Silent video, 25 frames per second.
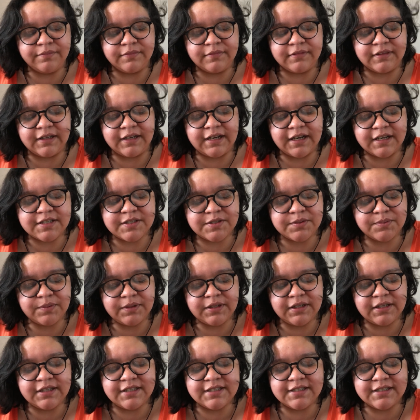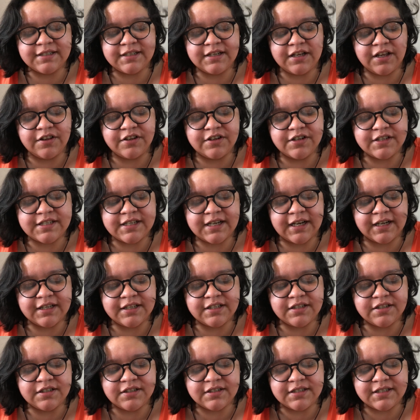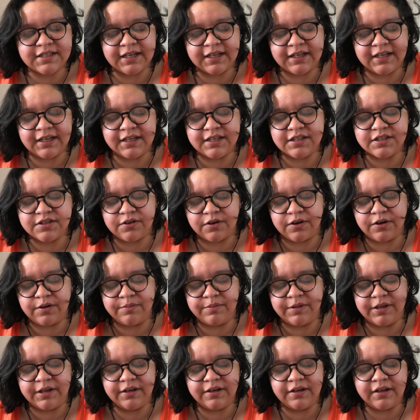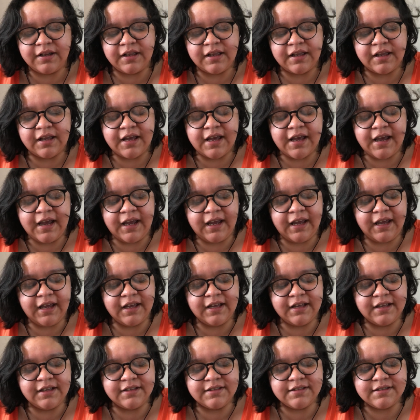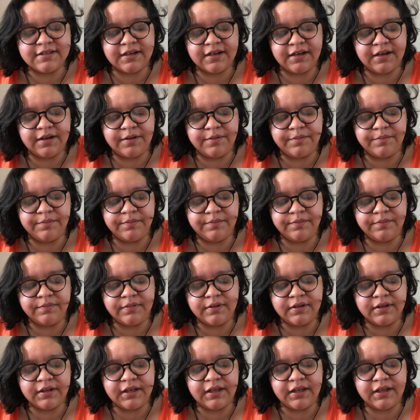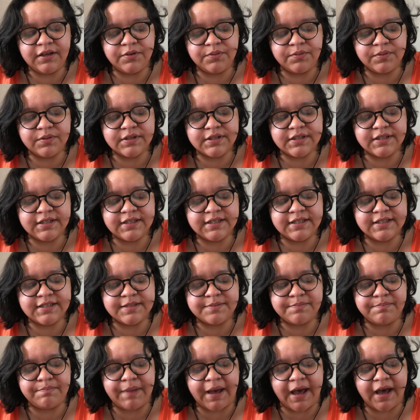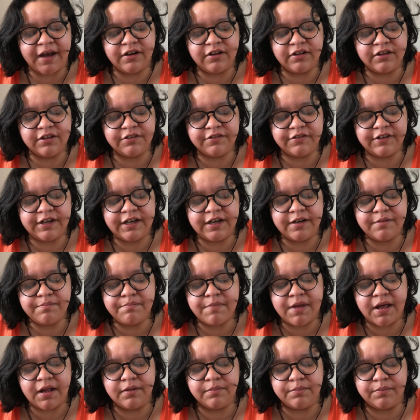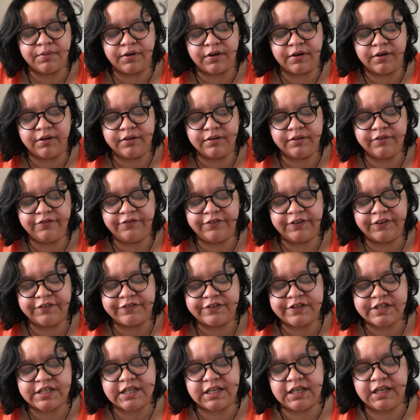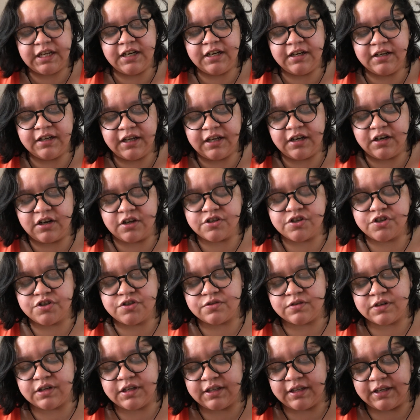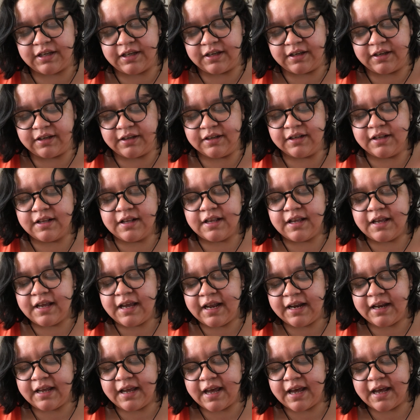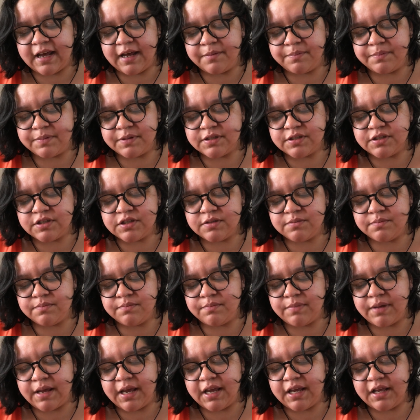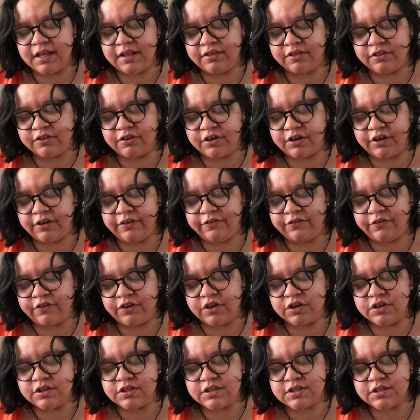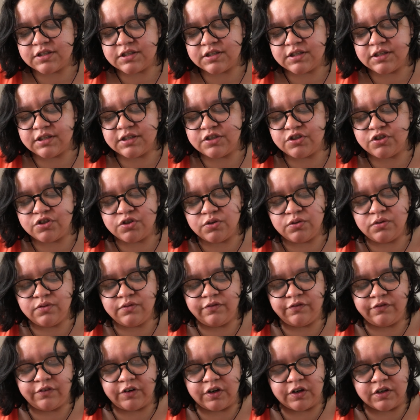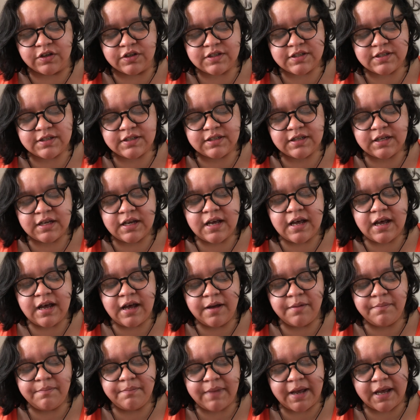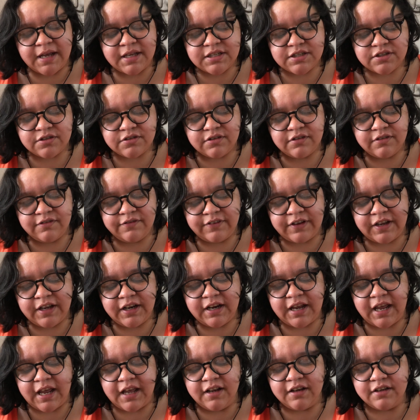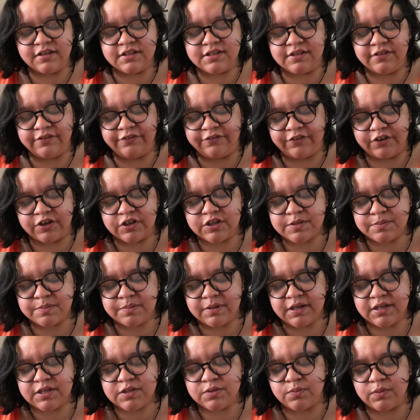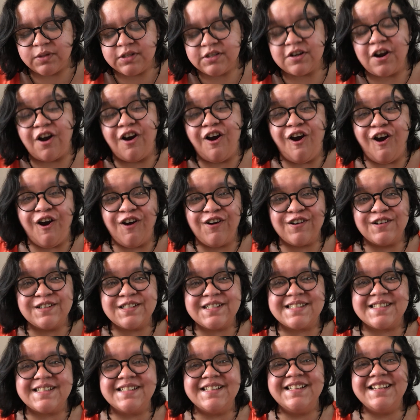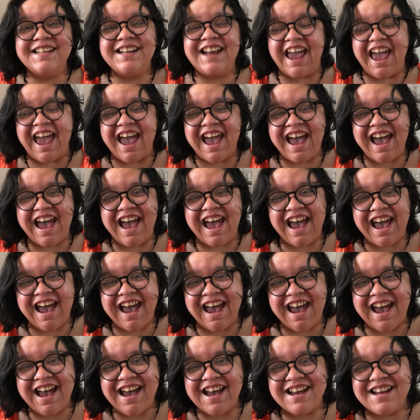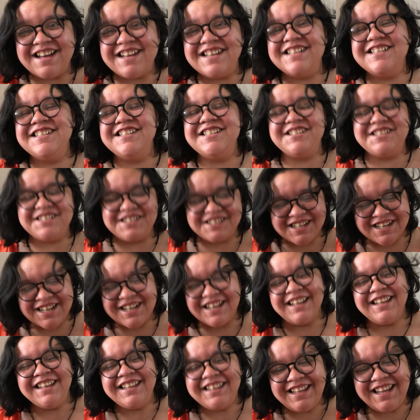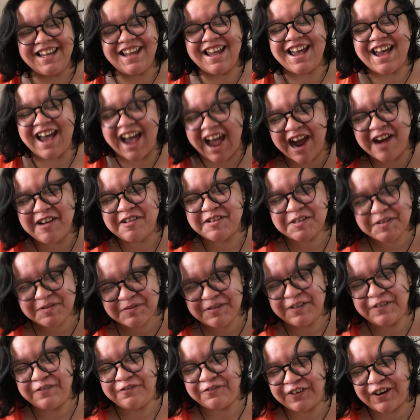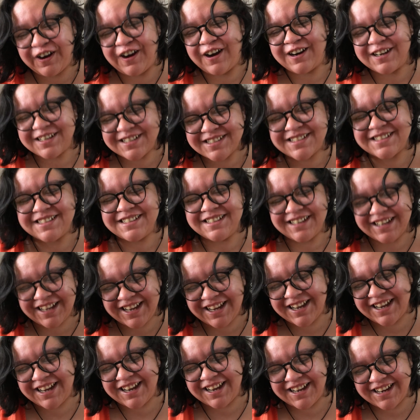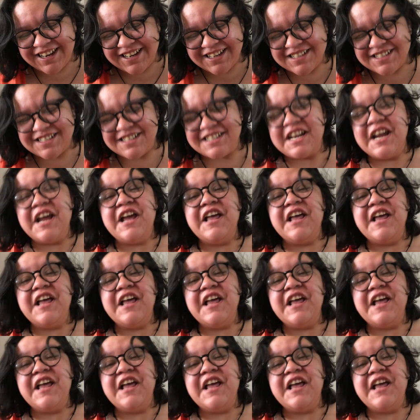The next one is another Tekken 8 tournament, and it was Battle Arena Melbourne 15 in Australia, and it happens May 31st to June 1st. A master event, and the first place went to Arslan Ash. Yeah, I was rooting for Arslan Ash.